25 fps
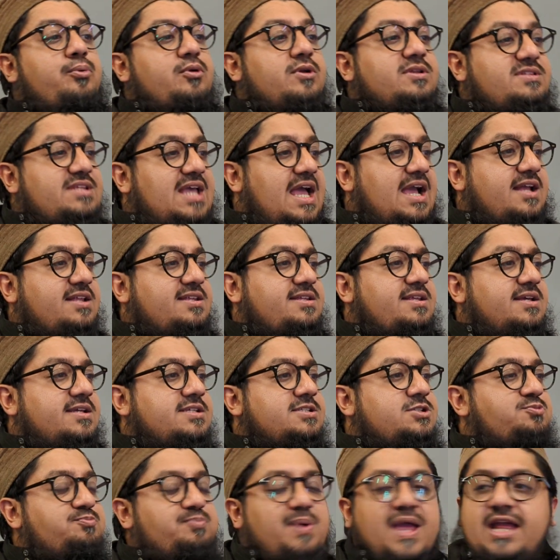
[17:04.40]

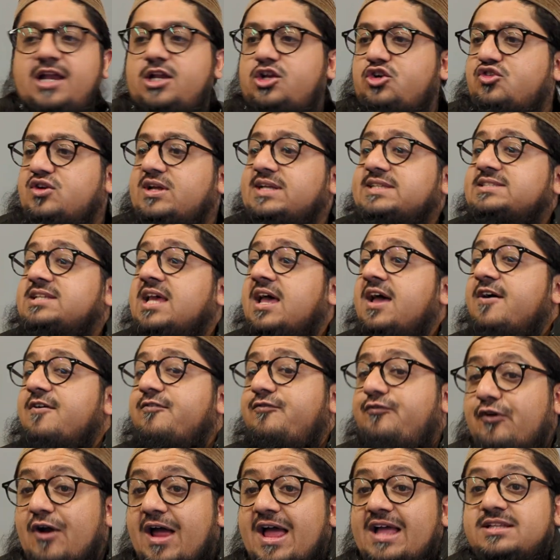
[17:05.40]
protectors, patrons,
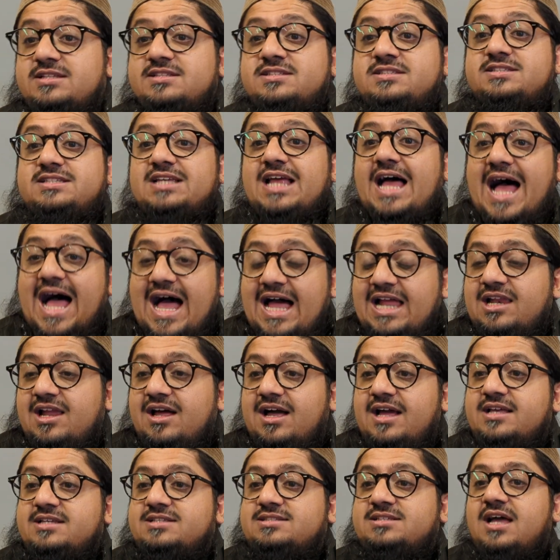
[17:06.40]
friends,
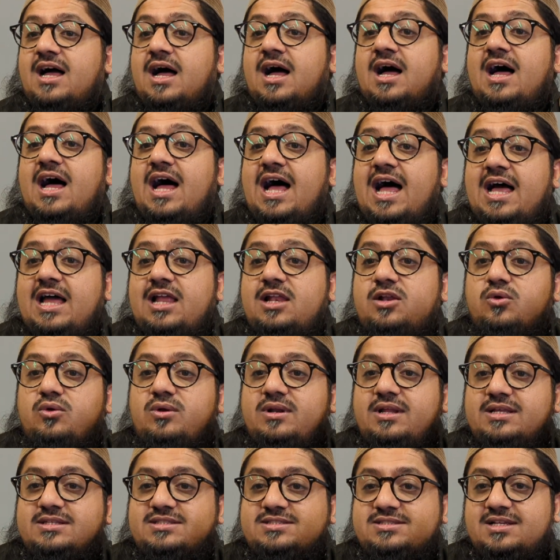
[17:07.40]
allies are
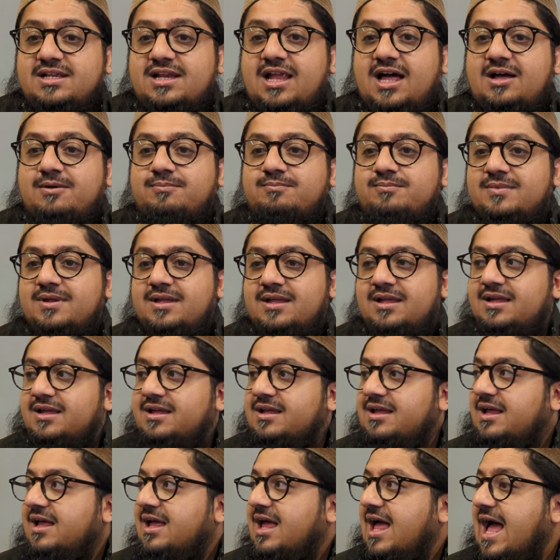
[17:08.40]
Ahlul Islam.
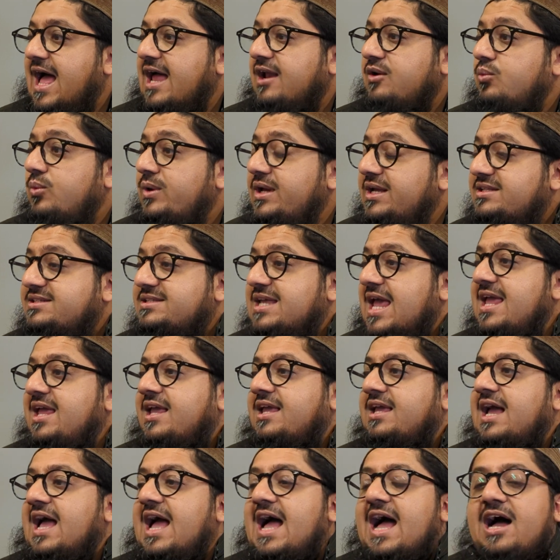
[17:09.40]
And we
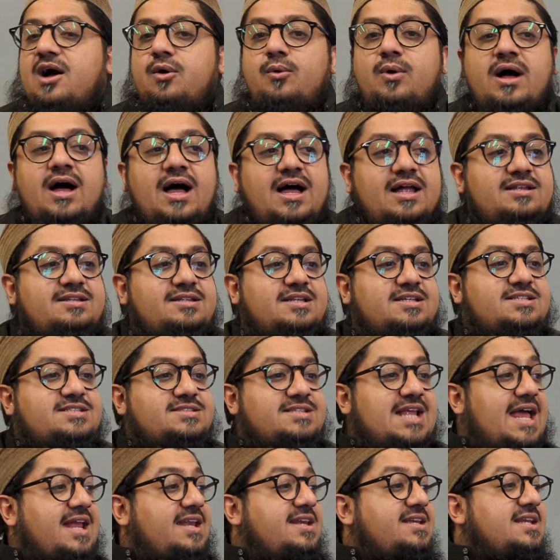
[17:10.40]
take our
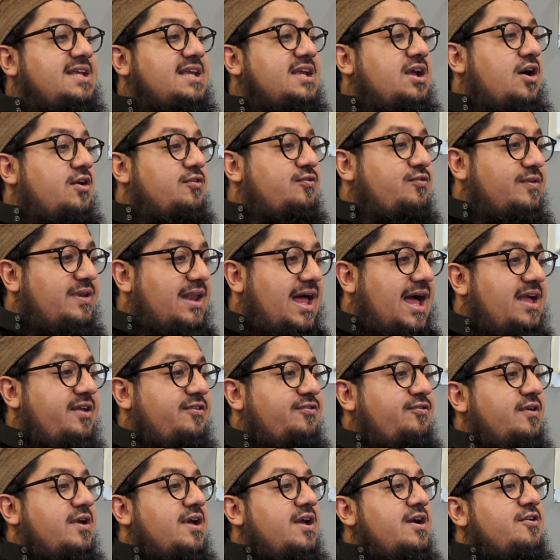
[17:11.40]
understanding of
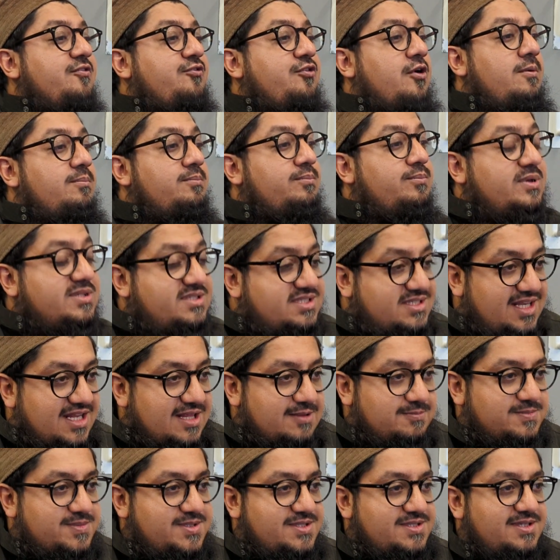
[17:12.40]
life from
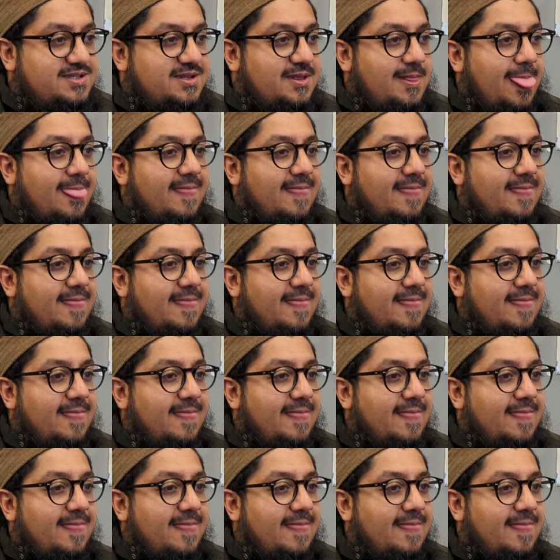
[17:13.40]
Muslims.